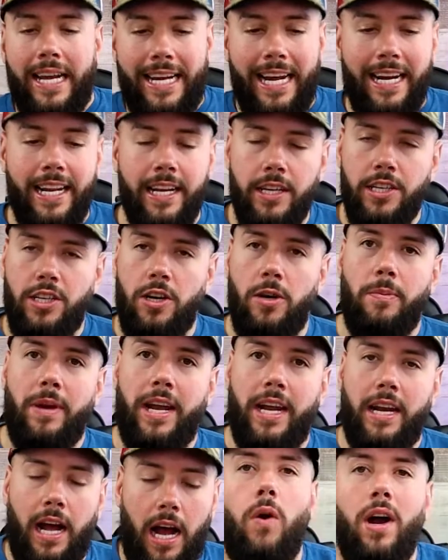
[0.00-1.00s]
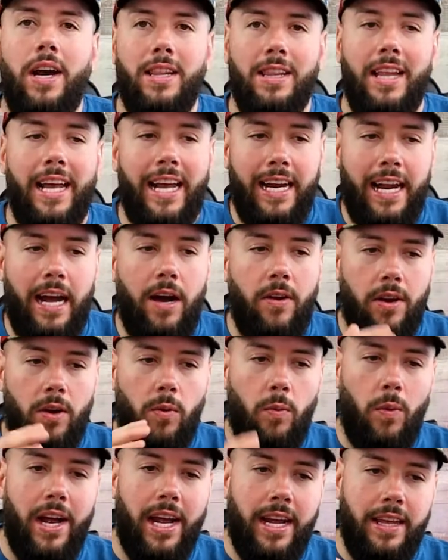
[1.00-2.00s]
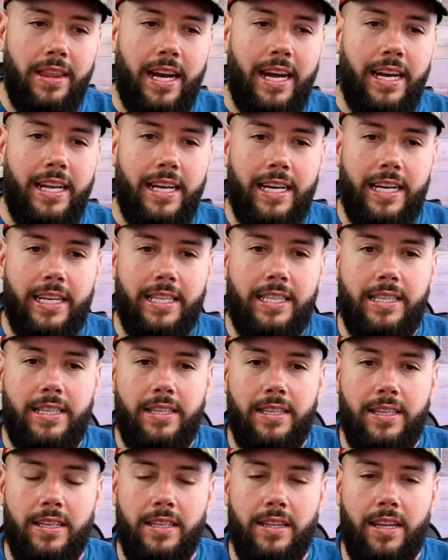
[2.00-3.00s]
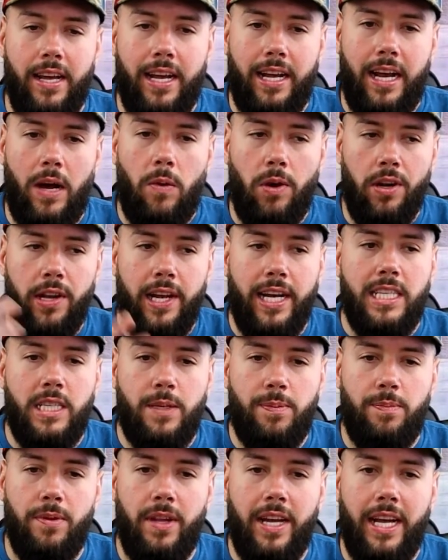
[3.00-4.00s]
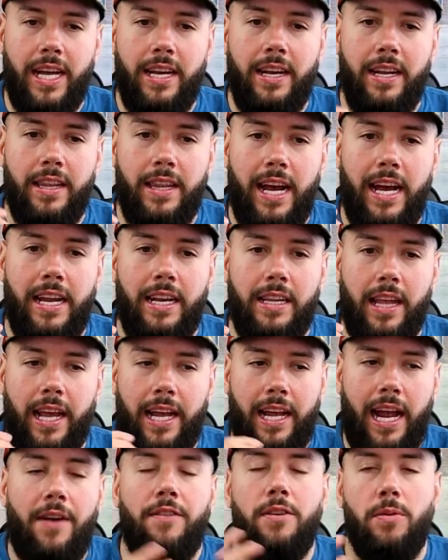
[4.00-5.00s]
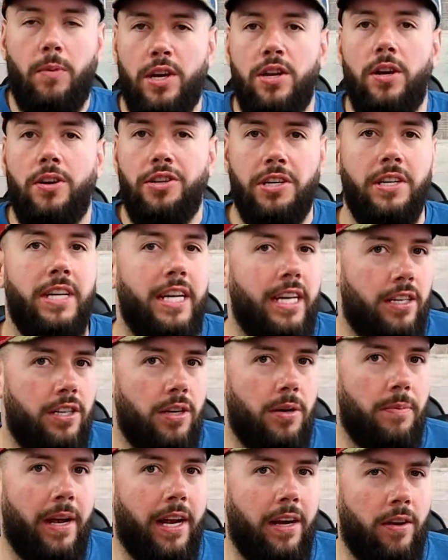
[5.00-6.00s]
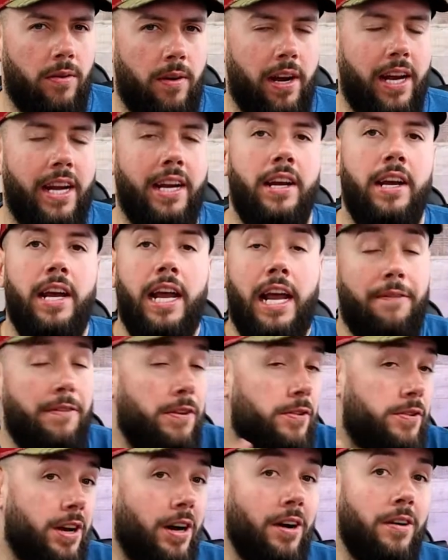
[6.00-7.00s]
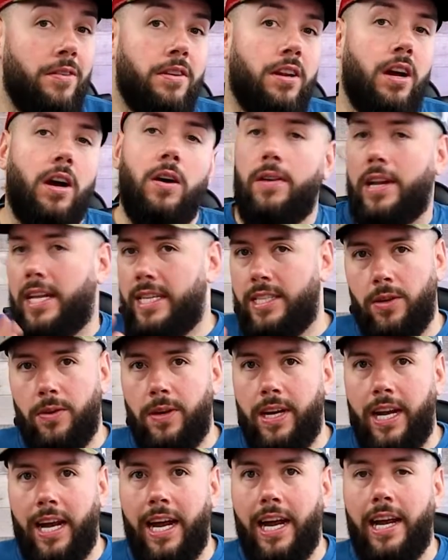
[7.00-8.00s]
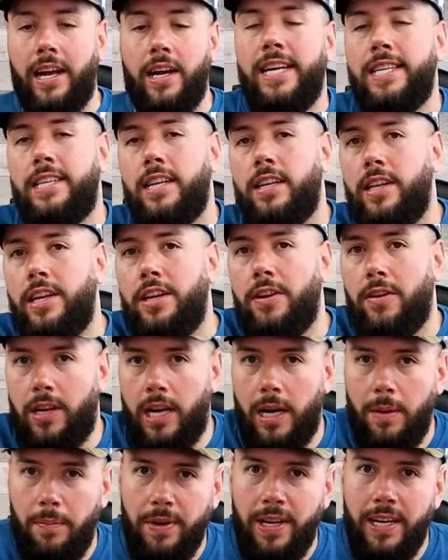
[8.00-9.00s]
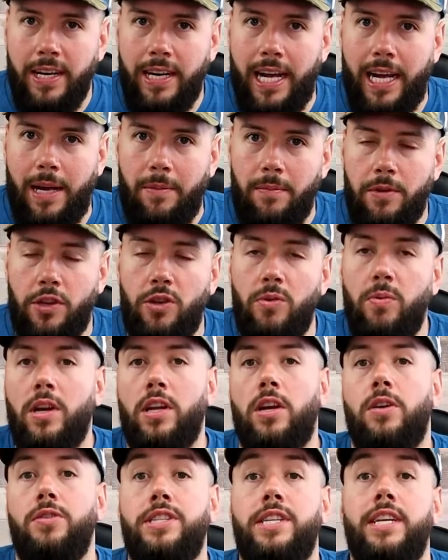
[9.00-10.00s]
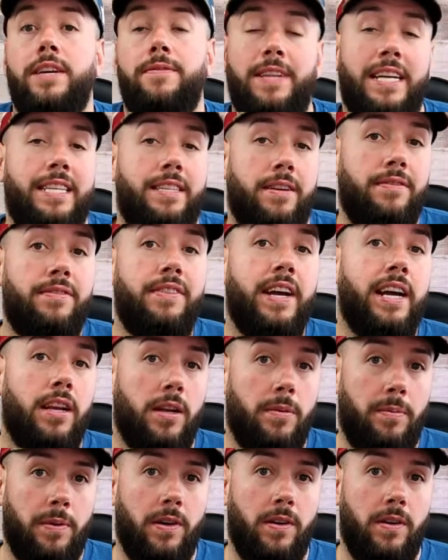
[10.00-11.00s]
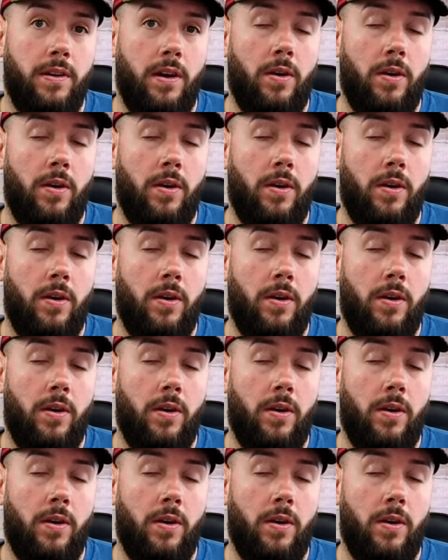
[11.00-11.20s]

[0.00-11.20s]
getting a domain, I wanna lay it out in a way that it's like, I wanna explain that like everyone knows you need a domain, right? If you don't know, that's okay. Basically your company name, you wanna go see if that's available,